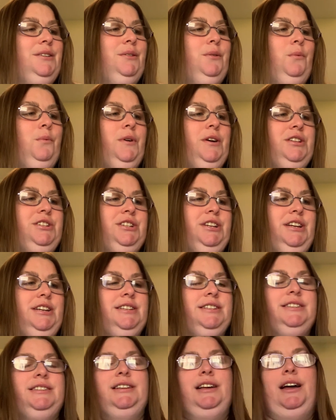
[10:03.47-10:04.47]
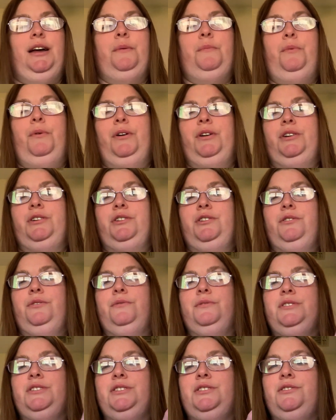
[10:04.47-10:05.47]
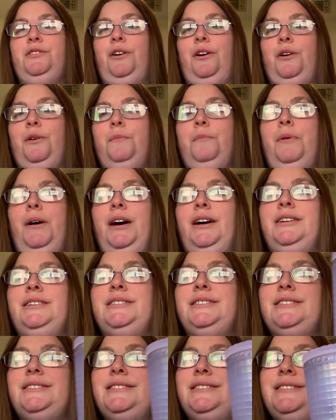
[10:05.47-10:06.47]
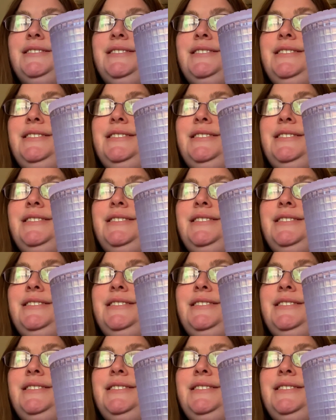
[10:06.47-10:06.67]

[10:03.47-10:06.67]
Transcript: which is I bought a new Starbucks